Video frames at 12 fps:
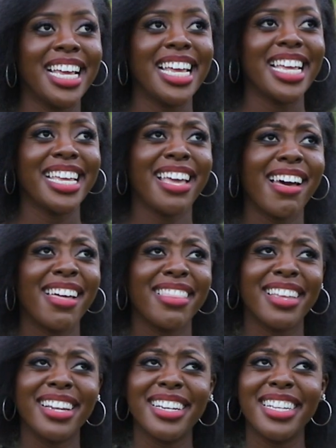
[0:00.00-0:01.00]
Yeah, and
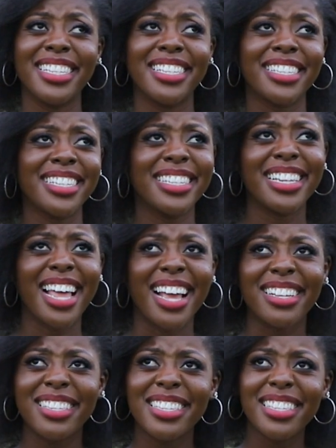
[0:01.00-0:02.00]
then he's like
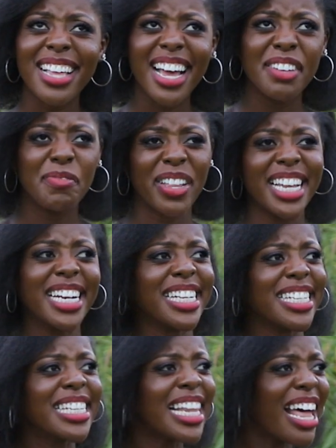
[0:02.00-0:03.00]
sad, but then he's
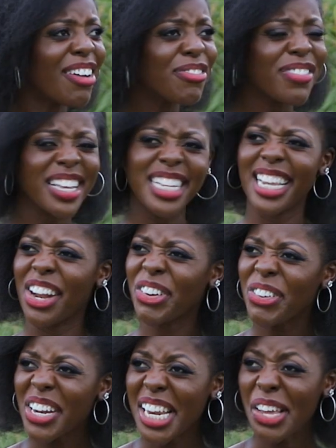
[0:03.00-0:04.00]
laughing. He's like,
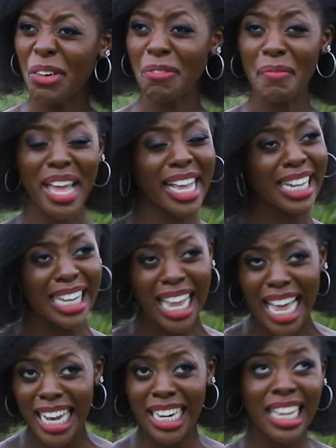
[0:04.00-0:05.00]
"Really? Of my
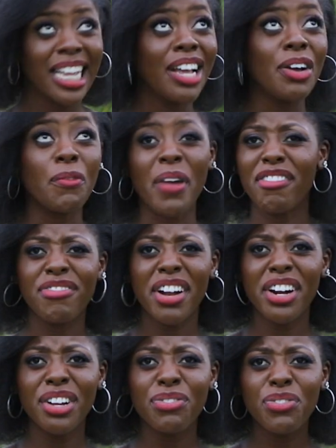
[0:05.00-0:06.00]
clan? We are
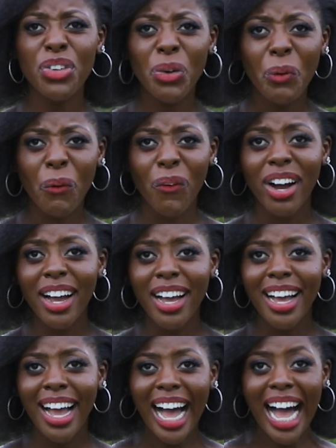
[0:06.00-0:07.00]
very few.
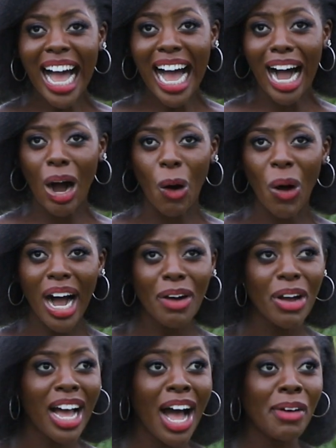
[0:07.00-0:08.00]
How
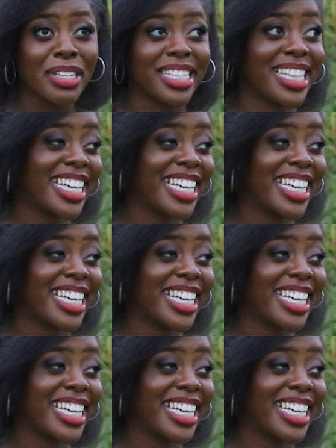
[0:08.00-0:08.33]
is that